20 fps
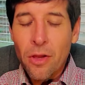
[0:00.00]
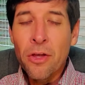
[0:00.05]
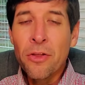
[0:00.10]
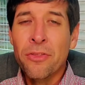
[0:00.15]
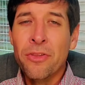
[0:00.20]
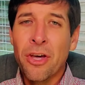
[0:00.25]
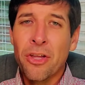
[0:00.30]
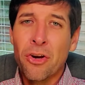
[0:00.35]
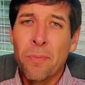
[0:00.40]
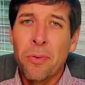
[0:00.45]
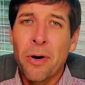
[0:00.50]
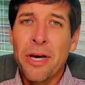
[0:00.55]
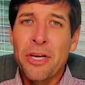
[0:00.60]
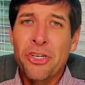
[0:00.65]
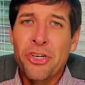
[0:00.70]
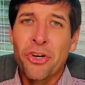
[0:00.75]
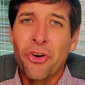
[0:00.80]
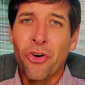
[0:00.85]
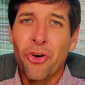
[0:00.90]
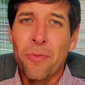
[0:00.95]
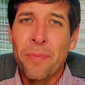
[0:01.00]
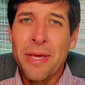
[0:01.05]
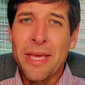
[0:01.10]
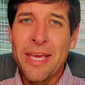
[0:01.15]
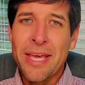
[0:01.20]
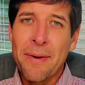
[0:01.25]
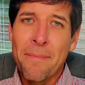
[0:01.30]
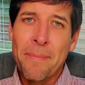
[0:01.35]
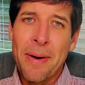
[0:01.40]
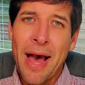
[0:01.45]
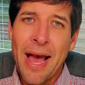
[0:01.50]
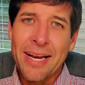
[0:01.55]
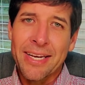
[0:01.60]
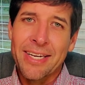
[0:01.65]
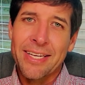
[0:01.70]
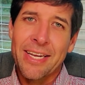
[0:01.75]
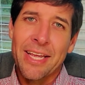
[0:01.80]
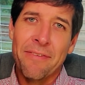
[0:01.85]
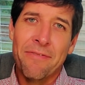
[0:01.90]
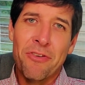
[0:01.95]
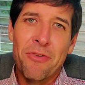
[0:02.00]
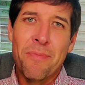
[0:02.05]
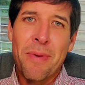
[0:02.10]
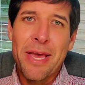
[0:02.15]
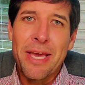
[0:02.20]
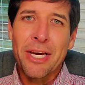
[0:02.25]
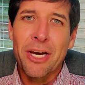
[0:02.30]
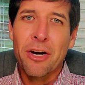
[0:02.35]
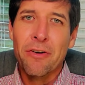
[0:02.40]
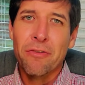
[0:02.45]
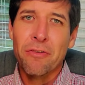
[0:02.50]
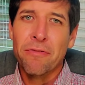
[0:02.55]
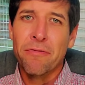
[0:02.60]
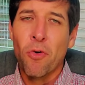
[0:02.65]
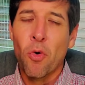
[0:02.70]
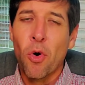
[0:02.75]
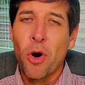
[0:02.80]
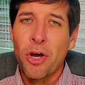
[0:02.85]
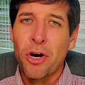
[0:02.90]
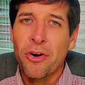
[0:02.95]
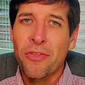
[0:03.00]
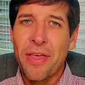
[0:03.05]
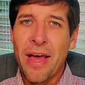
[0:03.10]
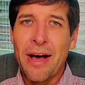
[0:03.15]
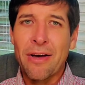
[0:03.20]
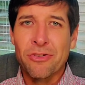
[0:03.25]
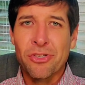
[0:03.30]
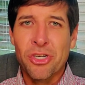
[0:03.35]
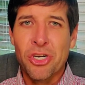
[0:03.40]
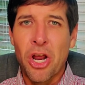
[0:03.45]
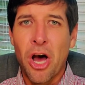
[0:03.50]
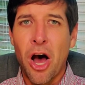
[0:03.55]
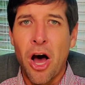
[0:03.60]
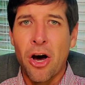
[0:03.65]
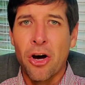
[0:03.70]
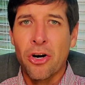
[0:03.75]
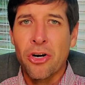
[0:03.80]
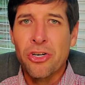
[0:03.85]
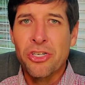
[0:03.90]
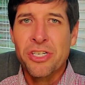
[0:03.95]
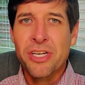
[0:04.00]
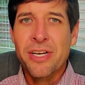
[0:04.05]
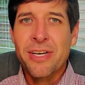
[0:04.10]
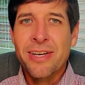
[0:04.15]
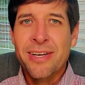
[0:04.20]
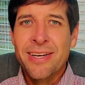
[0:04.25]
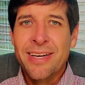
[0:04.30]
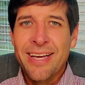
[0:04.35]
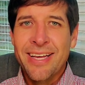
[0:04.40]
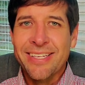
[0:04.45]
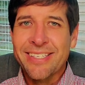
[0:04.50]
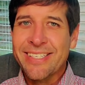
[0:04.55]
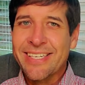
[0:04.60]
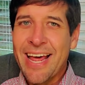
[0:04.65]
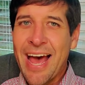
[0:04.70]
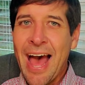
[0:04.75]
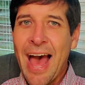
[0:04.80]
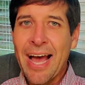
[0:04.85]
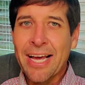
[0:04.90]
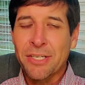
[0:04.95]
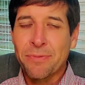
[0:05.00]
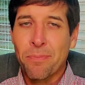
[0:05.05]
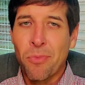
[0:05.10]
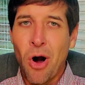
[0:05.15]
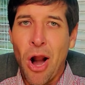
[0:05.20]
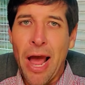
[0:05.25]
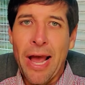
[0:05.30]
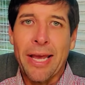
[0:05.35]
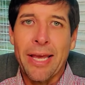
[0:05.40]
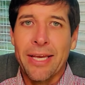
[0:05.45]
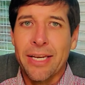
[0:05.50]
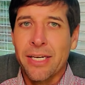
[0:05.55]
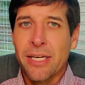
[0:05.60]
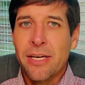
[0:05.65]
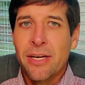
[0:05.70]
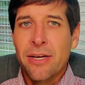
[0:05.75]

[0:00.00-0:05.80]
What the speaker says: The other place you're going to be impacted if you make over $400,000 is tax bracket.